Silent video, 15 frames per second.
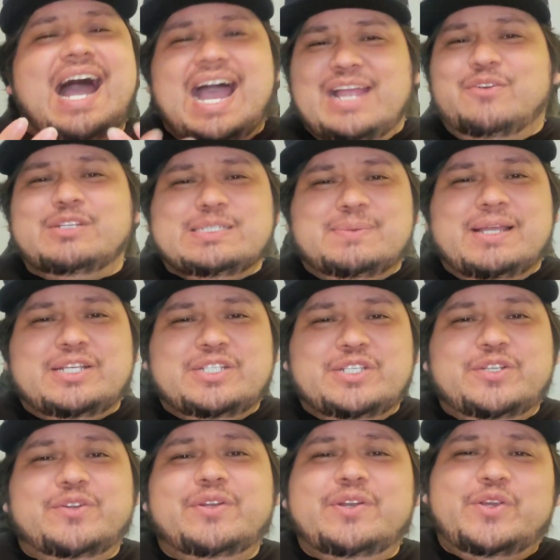I respect
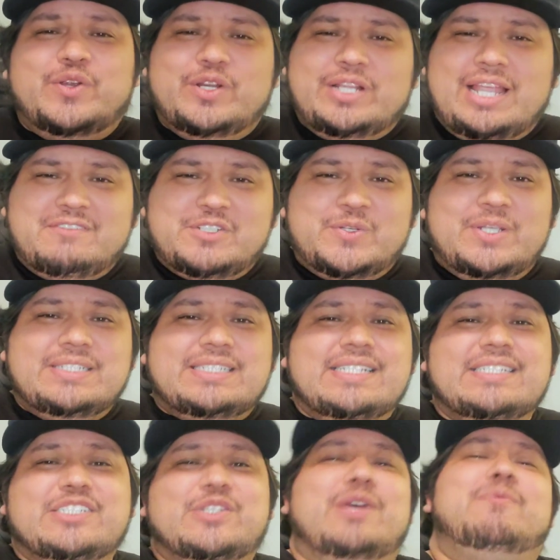you and your life
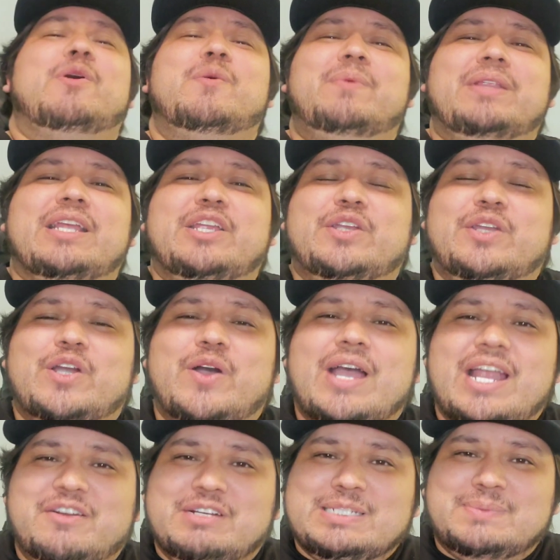choices, so I'm hoping that you can go
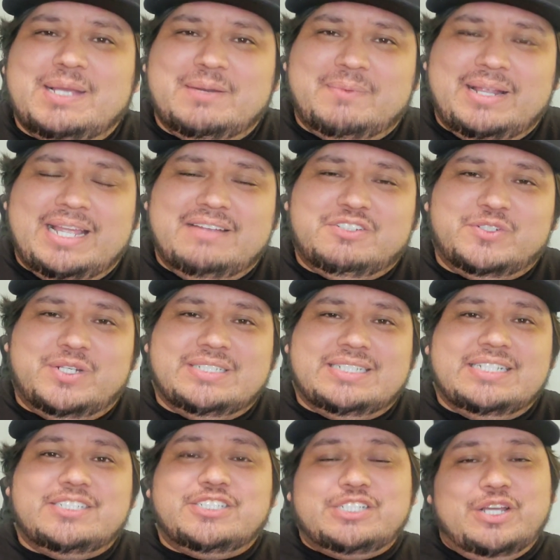ahead and respect my life
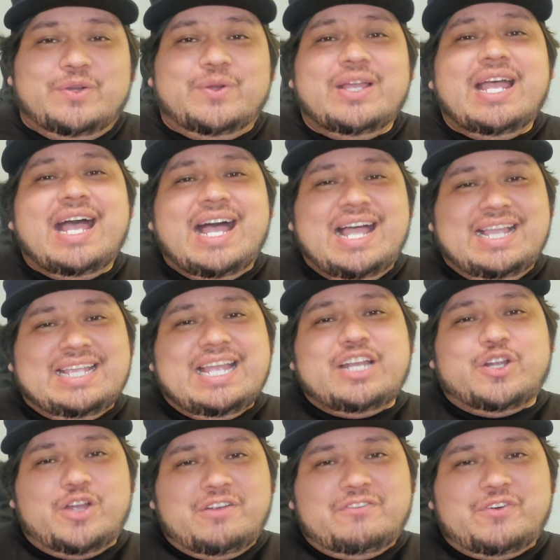choices. So
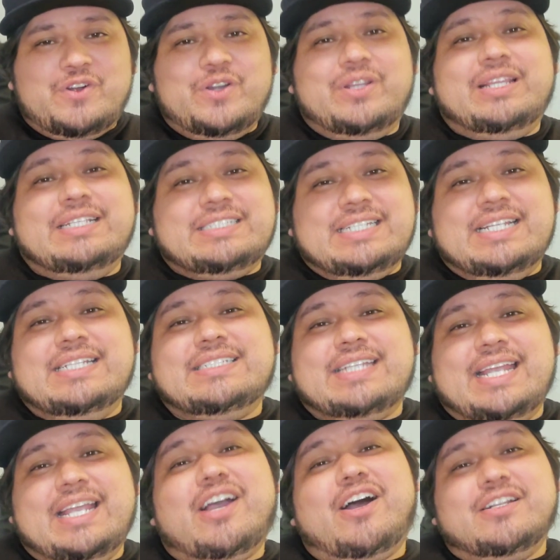again, going forward, this
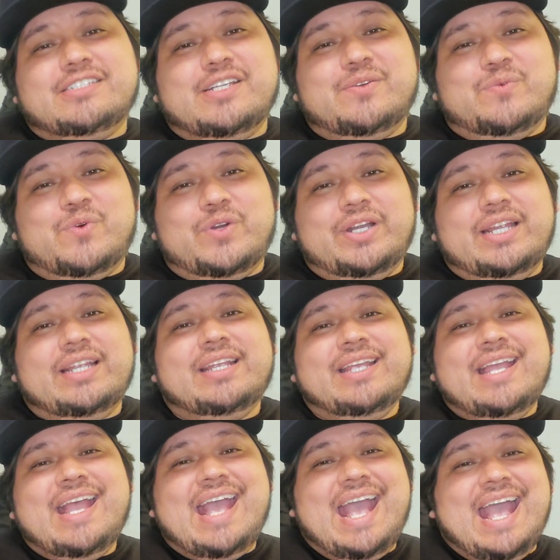is a content warning,
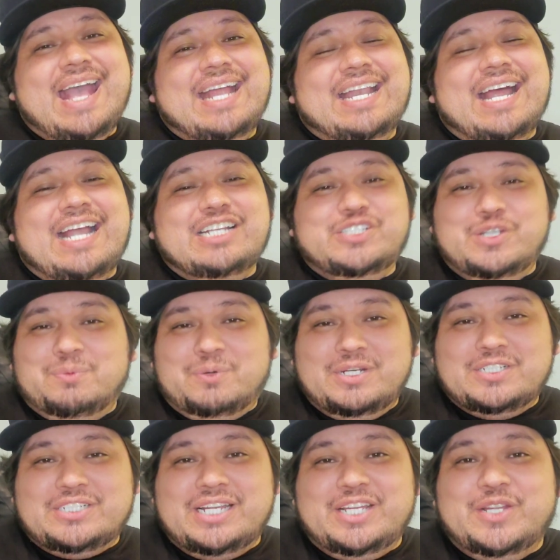and I do
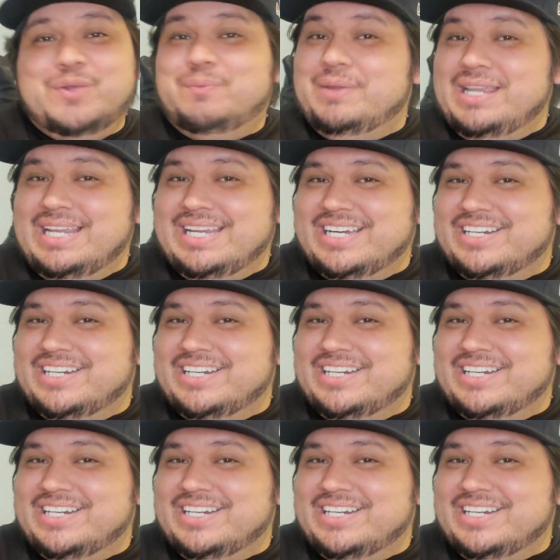appreciate you being